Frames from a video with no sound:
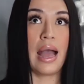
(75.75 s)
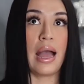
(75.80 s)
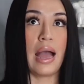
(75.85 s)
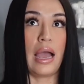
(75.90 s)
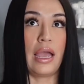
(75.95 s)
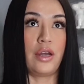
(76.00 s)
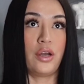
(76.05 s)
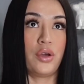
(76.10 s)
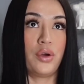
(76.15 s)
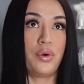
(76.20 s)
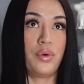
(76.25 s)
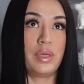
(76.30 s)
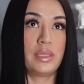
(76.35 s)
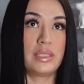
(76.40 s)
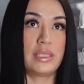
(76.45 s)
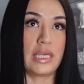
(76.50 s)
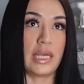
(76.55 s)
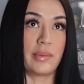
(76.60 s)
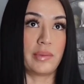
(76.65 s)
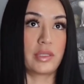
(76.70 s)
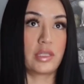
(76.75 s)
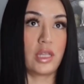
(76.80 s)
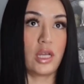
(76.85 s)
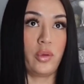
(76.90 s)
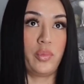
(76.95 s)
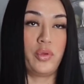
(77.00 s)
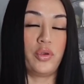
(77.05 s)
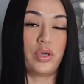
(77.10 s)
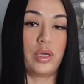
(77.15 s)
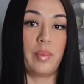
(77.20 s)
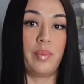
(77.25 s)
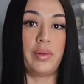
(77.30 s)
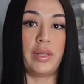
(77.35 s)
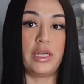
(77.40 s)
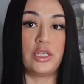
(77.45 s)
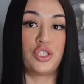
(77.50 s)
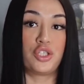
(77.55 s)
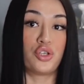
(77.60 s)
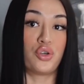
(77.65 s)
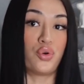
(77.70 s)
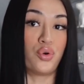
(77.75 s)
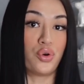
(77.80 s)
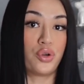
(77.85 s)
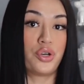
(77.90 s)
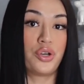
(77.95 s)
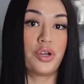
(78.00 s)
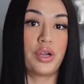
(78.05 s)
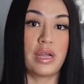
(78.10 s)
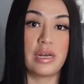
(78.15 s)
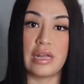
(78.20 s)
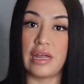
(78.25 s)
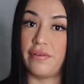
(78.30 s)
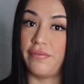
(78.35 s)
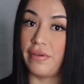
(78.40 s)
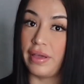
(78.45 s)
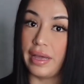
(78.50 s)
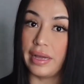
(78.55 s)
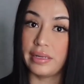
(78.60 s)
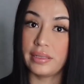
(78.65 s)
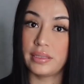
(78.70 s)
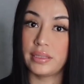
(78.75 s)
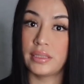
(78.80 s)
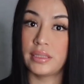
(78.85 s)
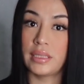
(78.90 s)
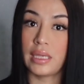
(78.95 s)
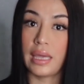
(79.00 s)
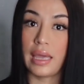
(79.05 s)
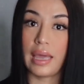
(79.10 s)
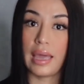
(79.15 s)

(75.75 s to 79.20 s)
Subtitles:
I know in Sam's Club you can place your order in advance